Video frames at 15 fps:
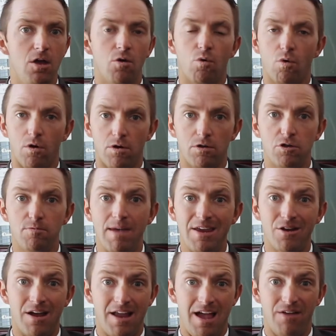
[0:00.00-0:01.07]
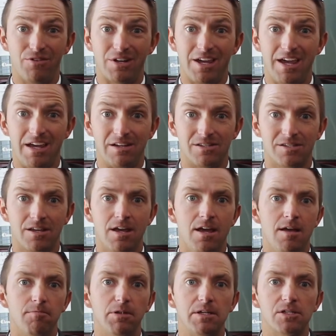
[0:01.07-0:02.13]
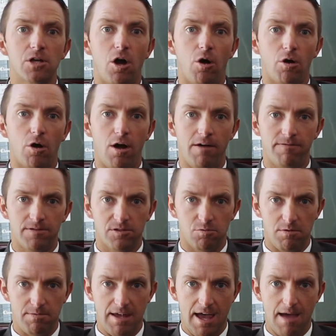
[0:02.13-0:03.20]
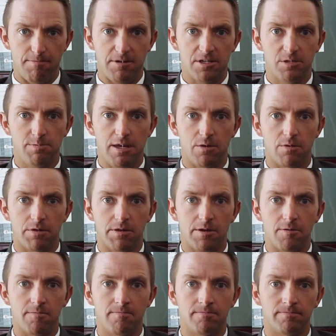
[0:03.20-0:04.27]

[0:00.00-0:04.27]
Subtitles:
or you may not have a case. Please call our office. We'd be happy to speak with you.